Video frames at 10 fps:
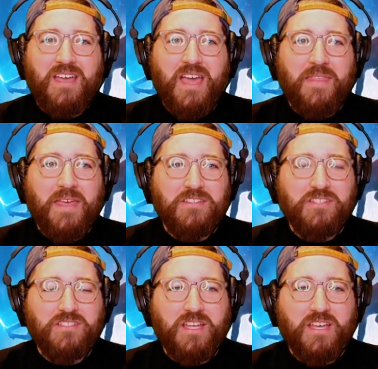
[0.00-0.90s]
then
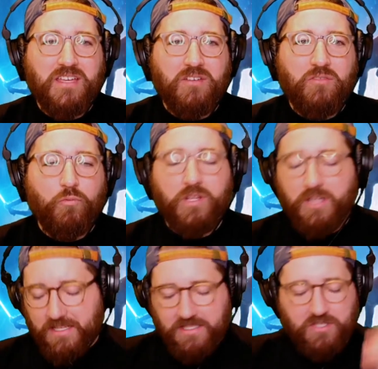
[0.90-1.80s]
just like
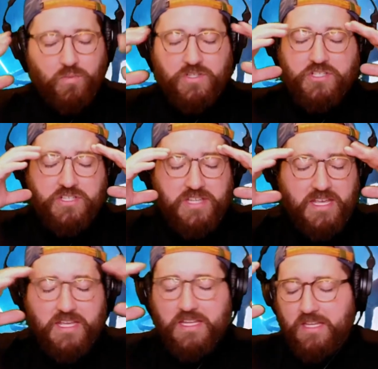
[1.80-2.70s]
realizes what she
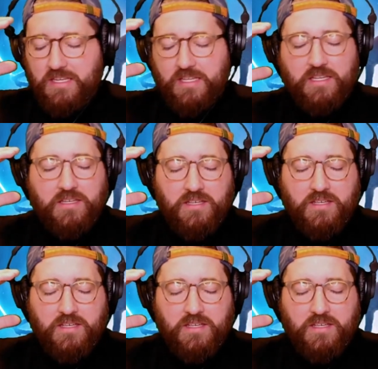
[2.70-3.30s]
did, and